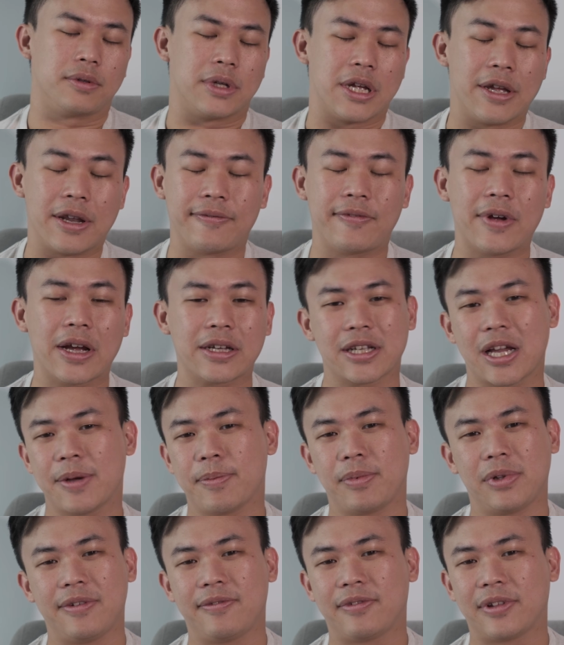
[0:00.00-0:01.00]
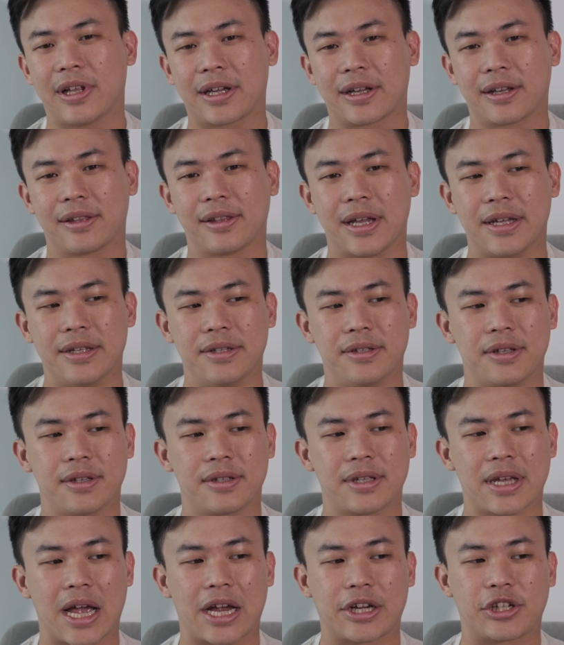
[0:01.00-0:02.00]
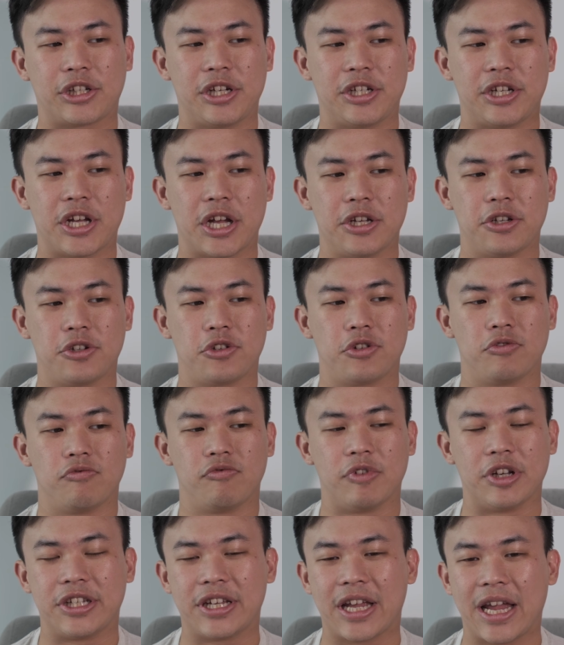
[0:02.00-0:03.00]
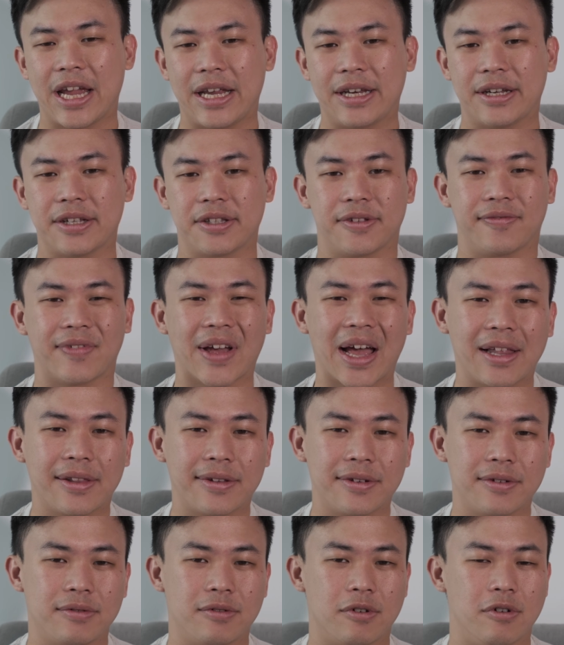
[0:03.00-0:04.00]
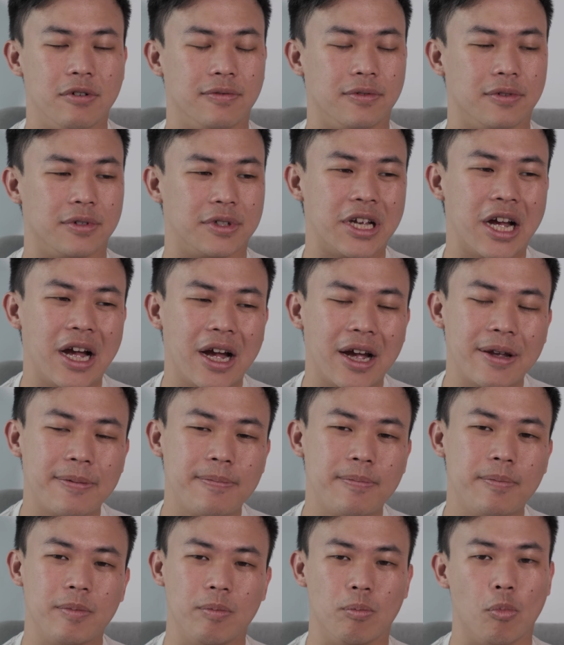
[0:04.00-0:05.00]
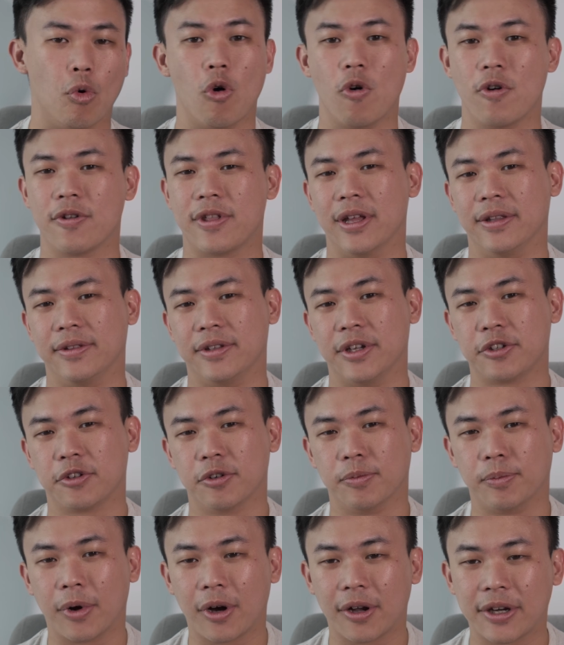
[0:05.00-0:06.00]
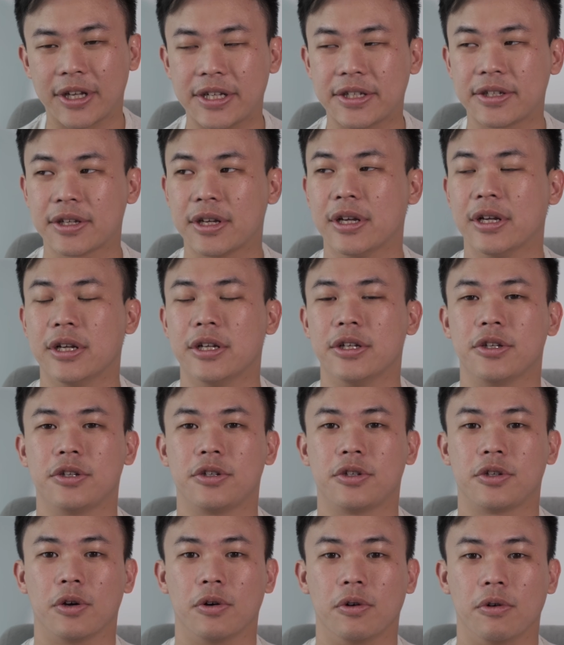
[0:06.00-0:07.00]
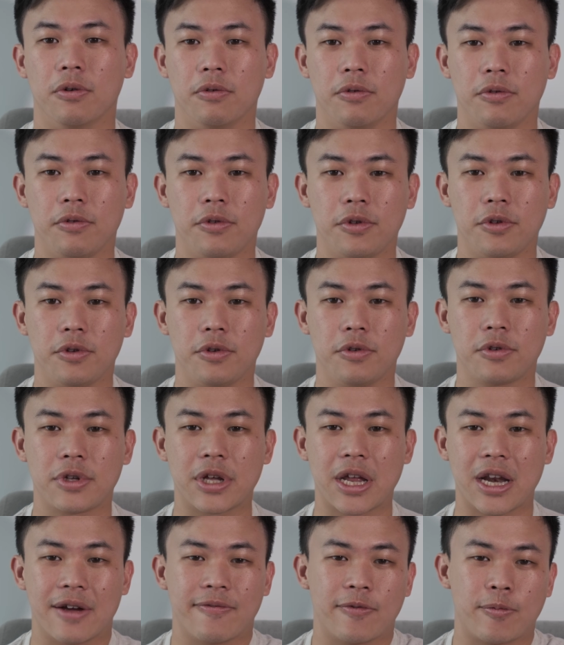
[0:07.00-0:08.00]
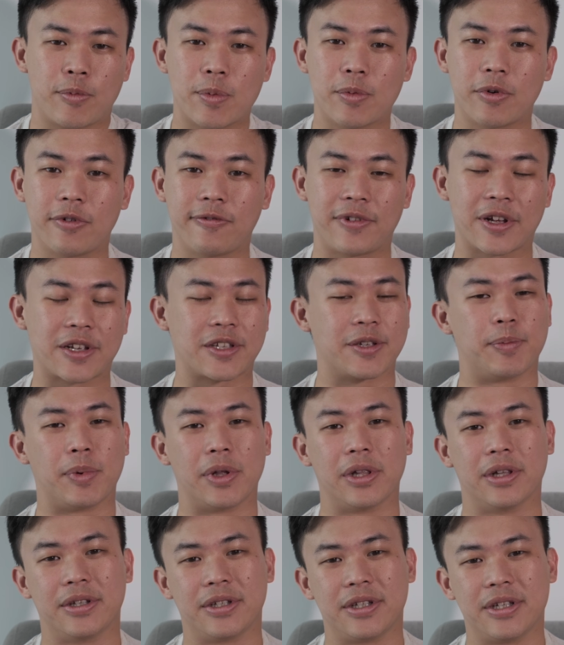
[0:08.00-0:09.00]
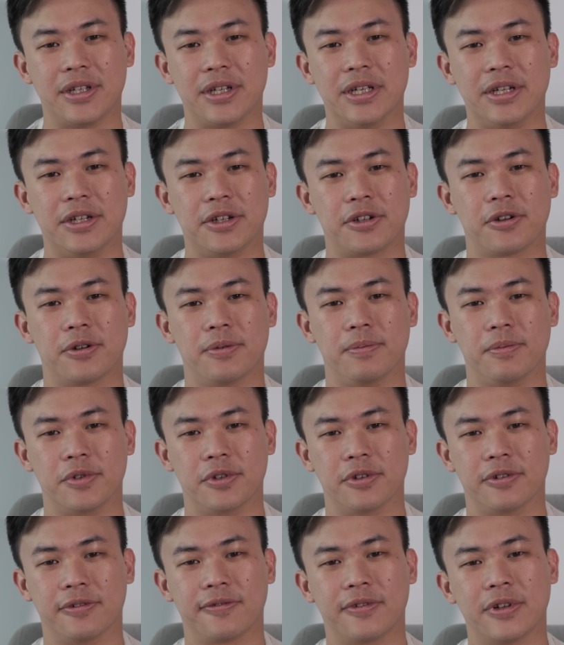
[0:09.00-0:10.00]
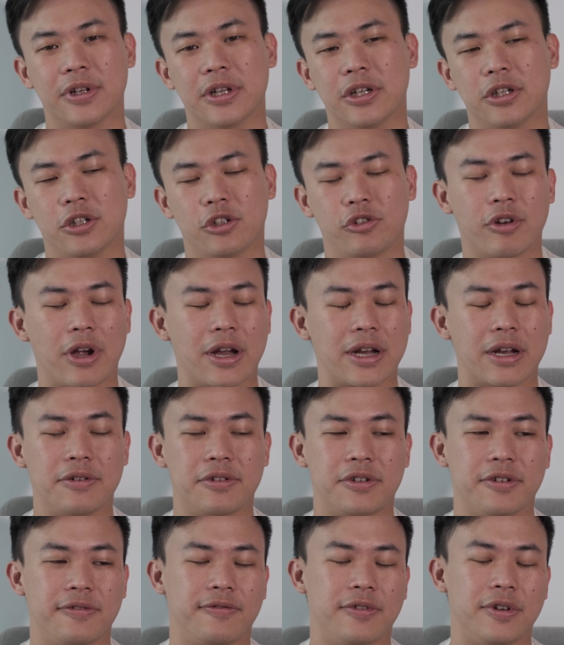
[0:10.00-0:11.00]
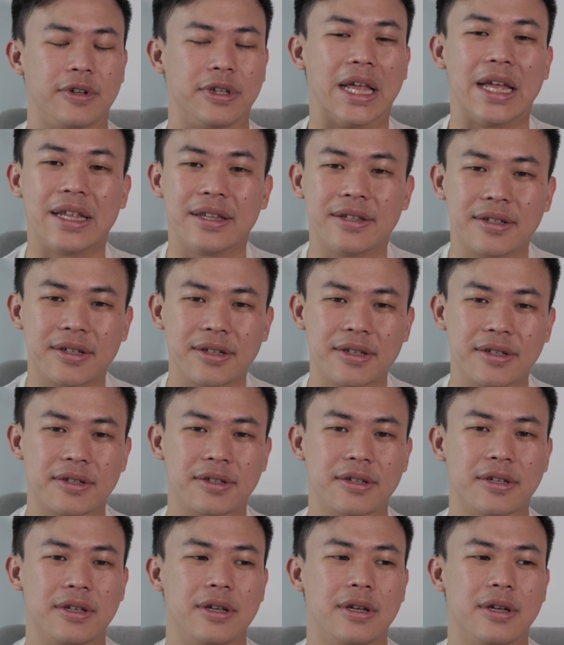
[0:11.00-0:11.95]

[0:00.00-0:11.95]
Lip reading: In fact, I believe Leica lenses actually tend to retain its value over time more than digital bodies, so you can have a bit more flexibility in terms of trying out different lenses.